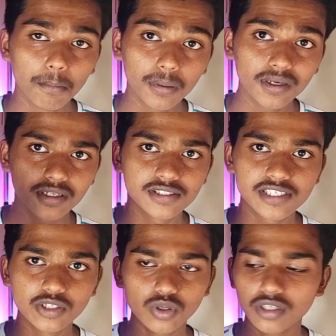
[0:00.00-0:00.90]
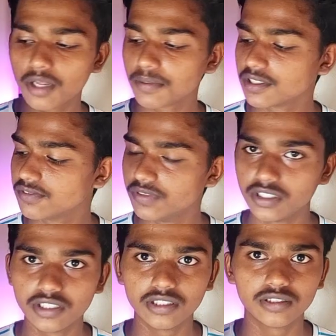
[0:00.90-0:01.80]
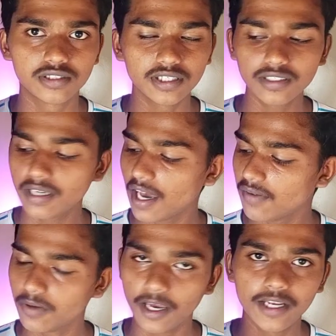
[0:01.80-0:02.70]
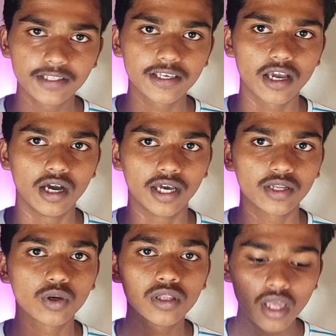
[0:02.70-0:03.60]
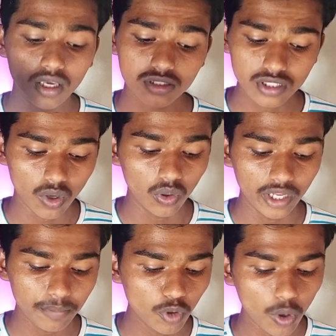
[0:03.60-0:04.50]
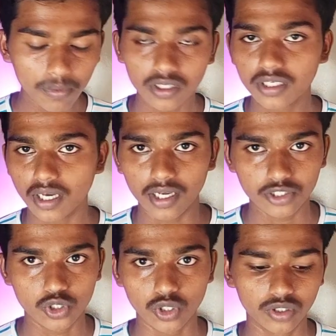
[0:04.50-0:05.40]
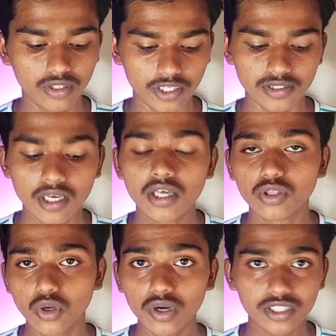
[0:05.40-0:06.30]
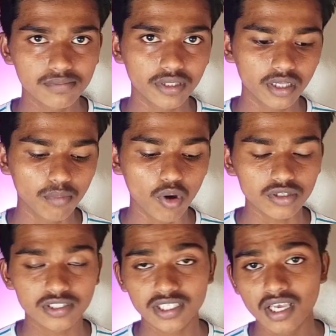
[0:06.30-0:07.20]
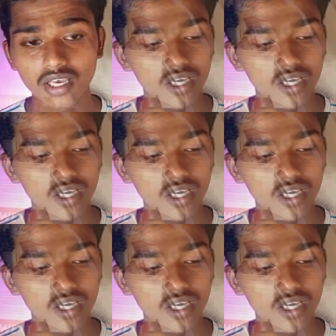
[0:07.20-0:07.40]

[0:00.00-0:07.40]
but in skin tone color pencils we didn't have anything at all so let me open it and show you the things though it is a metal box